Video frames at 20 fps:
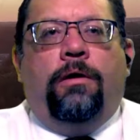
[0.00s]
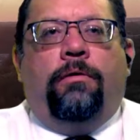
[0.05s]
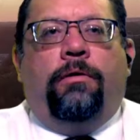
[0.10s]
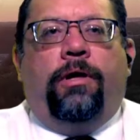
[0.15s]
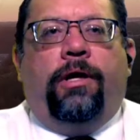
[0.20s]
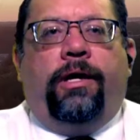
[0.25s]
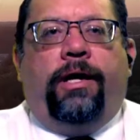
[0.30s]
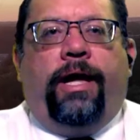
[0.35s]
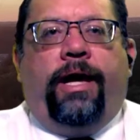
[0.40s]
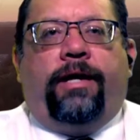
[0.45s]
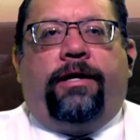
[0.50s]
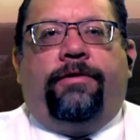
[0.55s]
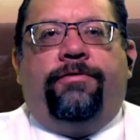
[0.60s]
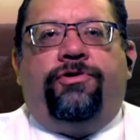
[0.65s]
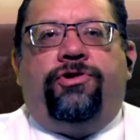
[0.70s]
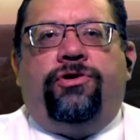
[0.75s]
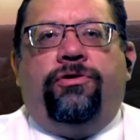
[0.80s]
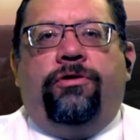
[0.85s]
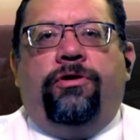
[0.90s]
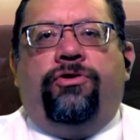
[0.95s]
Well, an
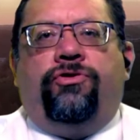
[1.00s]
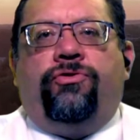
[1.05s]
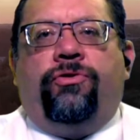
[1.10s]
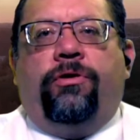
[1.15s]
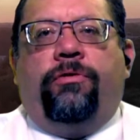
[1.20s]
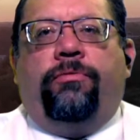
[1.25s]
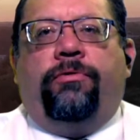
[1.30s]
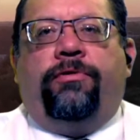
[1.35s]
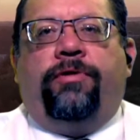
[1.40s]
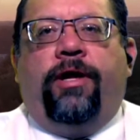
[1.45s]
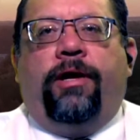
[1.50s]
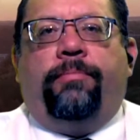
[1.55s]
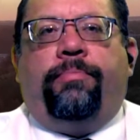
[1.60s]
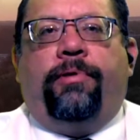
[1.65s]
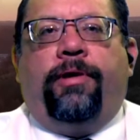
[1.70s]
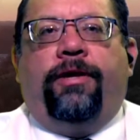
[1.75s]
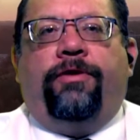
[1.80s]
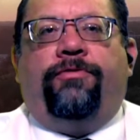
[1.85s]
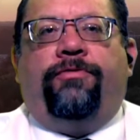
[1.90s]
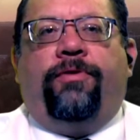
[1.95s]
active shooter drill will take
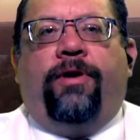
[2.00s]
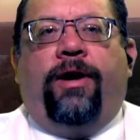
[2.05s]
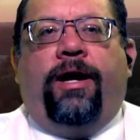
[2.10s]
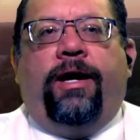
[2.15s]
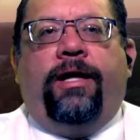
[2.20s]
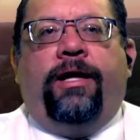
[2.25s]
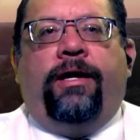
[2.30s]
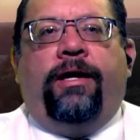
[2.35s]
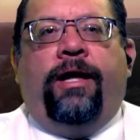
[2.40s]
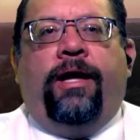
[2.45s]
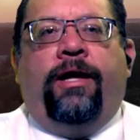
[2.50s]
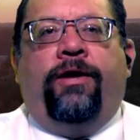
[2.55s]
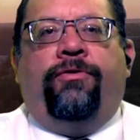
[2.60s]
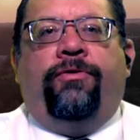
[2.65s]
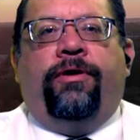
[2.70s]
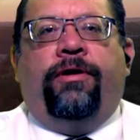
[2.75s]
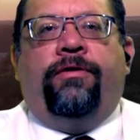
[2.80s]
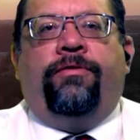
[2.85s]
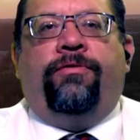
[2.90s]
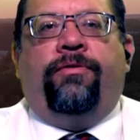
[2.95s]
place Friday at
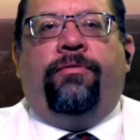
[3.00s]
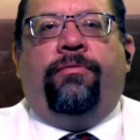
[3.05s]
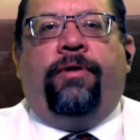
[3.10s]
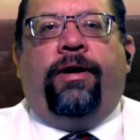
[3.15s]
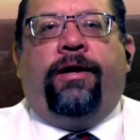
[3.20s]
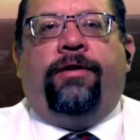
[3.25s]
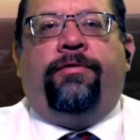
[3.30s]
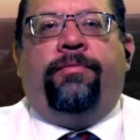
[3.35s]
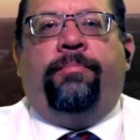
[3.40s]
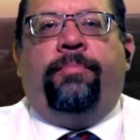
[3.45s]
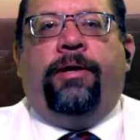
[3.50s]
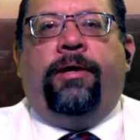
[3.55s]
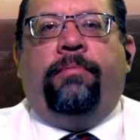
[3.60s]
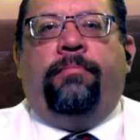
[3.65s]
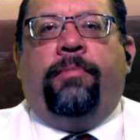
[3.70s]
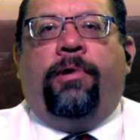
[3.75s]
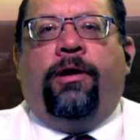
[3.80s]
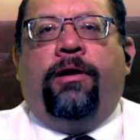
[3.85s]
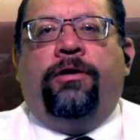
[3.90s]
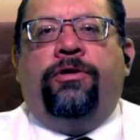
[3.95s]
Adrian's Rex B.
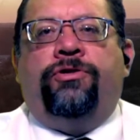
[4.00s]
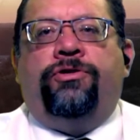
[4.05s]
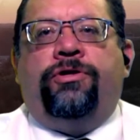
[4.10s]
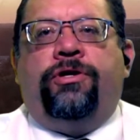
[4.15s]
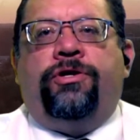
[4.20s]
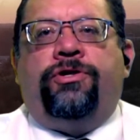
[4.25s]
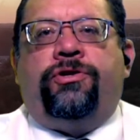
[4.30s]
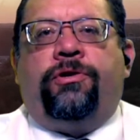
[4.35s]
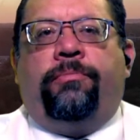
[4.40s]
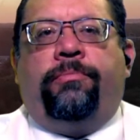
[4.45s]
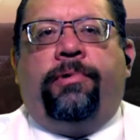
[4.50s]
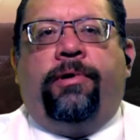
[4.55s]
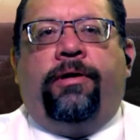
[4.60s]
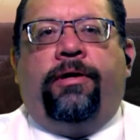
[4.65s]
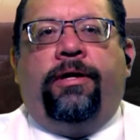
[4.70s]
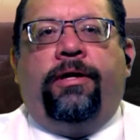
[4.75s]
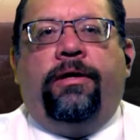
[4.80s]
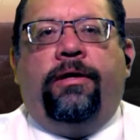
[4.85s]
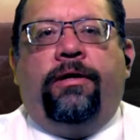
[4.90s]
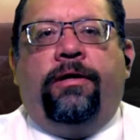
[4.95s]
Martin Judicial
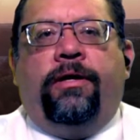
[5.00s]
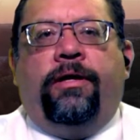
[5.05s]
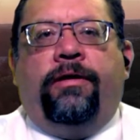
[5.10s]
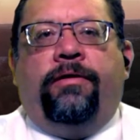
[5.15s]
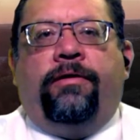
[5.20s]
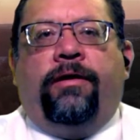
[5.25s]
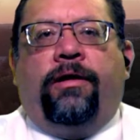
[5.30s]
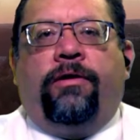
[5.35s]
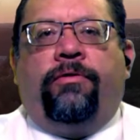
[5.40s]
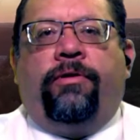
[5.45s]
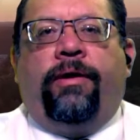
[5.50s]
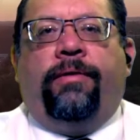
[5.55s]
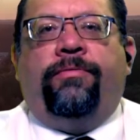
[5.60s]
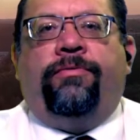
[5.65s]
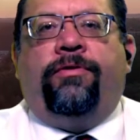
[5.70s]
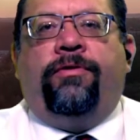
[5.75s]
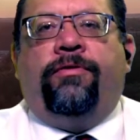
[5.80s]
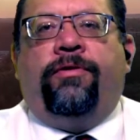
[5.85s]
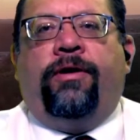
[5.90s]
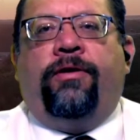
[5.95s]
Building. The Telegram
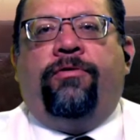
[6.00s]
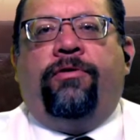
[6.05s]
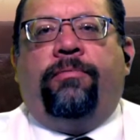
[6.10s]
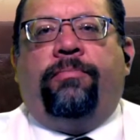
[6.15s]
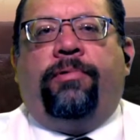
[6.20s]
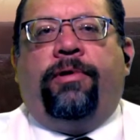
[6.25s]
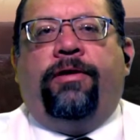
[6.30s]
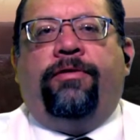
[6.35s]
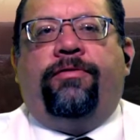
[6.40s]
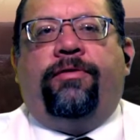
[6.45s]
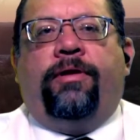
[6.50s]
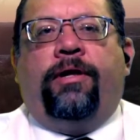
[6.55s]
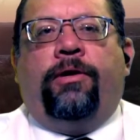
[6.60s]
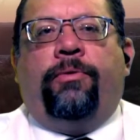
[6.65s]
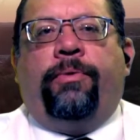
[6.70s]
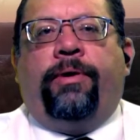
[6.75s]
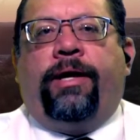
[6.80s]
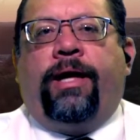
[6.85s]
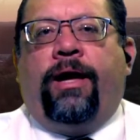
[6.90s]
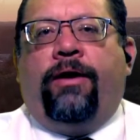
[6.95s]
says Adrian Place, the
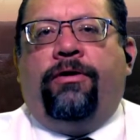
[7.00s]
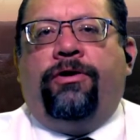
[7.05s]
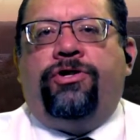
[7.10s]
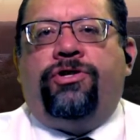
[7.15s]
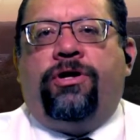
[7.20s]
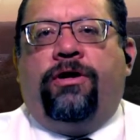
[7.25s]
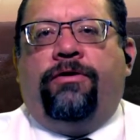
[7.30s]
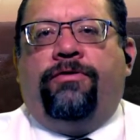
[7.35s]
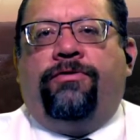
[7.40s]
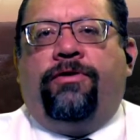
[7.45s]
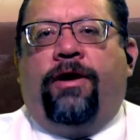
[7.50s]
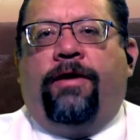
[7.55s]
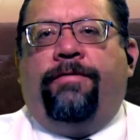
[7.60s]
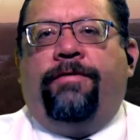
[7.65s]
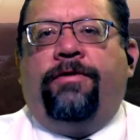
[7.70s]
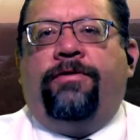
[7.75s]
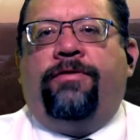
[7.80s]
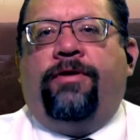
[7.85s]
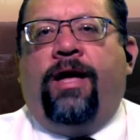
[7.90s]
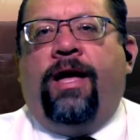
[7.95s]
Lenawee County Sheriff's
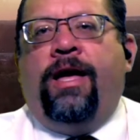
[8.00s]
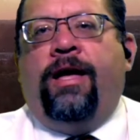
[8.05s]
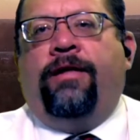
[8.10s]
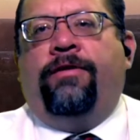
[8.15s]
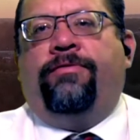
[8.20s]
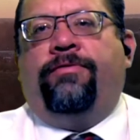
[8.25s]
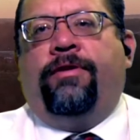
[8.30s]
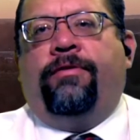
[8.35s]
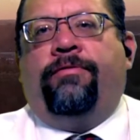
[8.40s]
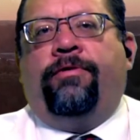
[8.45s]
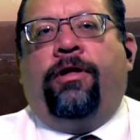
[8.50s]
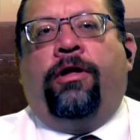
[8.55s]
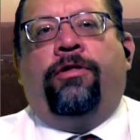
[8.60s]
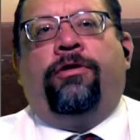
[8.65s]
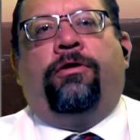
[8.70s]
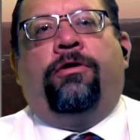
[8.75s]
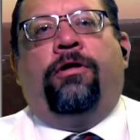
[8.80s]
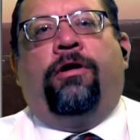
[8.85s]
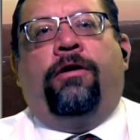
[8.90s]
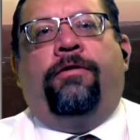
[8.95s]
Office, and several
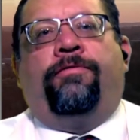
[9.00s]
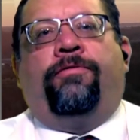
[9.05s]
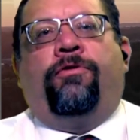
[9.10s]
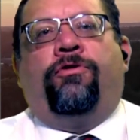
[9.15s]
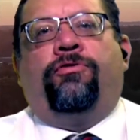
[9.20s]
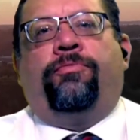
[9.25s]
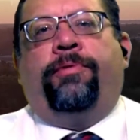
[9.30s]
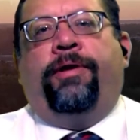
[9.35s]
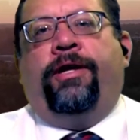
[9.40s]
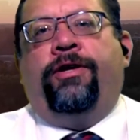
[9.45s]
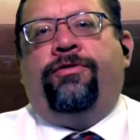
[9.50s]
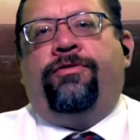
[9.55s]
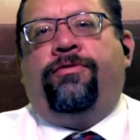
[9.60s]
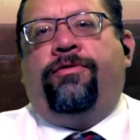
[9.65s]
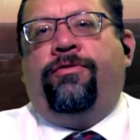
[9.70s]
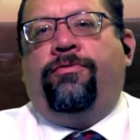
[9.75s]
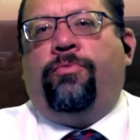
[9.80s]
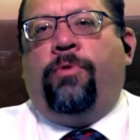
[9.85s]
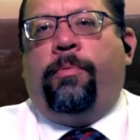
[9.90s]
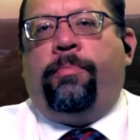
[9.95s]
other law enforcement
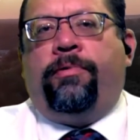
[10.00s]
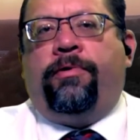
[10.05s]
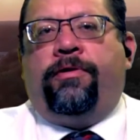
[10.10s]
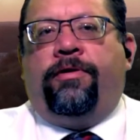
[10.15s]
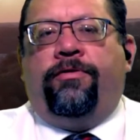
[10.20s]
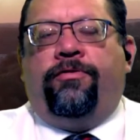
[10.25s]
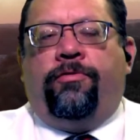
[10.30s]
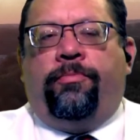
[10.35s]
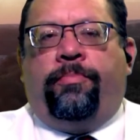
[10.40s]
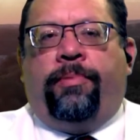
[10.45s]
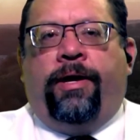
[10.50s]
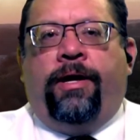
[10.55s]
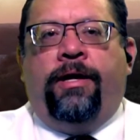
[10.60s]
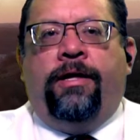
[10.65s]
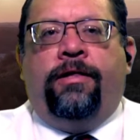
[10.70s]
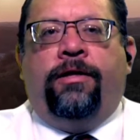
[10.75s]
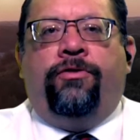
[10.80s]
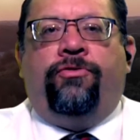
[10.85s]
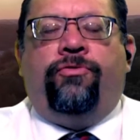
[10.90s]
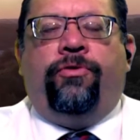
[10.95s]
agencies will participate
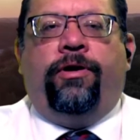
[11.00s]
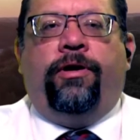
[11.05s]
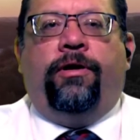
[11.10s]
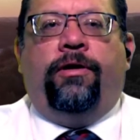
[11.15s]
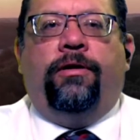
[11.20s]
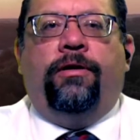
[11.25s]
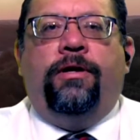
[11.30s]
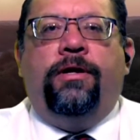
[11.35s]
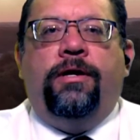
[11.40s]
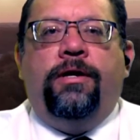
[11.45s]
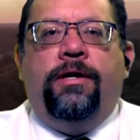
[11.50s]
in the drill.